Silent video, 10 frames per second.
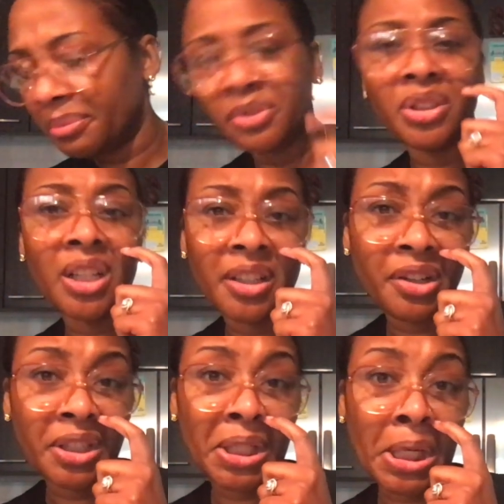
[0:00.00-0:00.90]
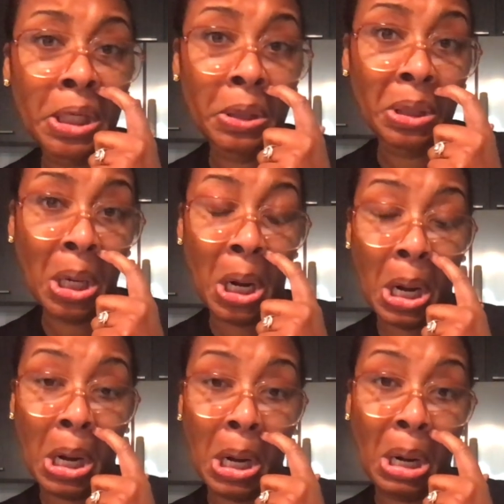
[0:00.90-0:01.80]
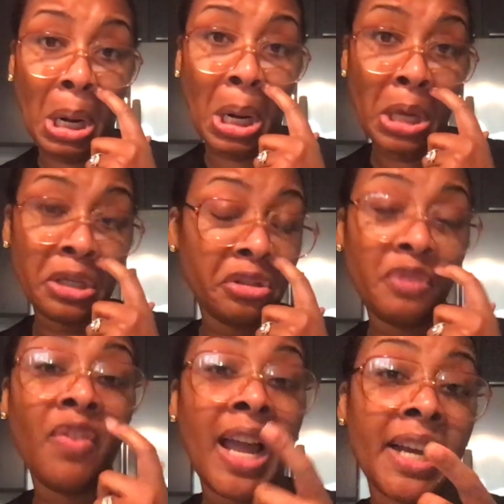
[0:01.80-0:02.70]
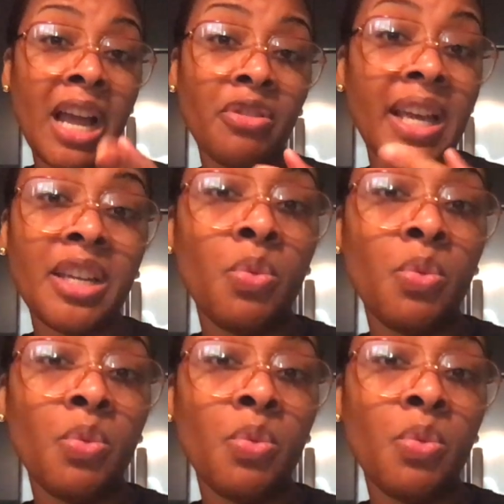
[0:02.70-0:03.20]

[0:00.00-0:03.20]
She loved everything else. Until she found out that he